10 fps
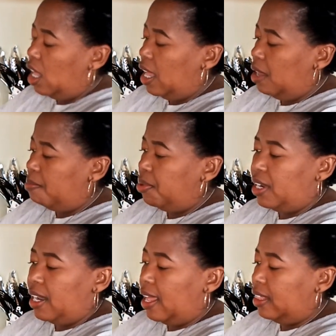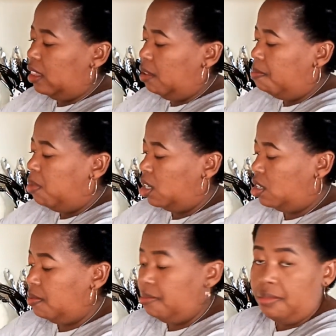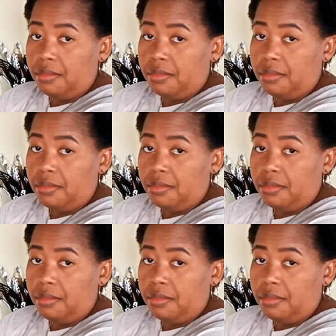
and put it at the bottom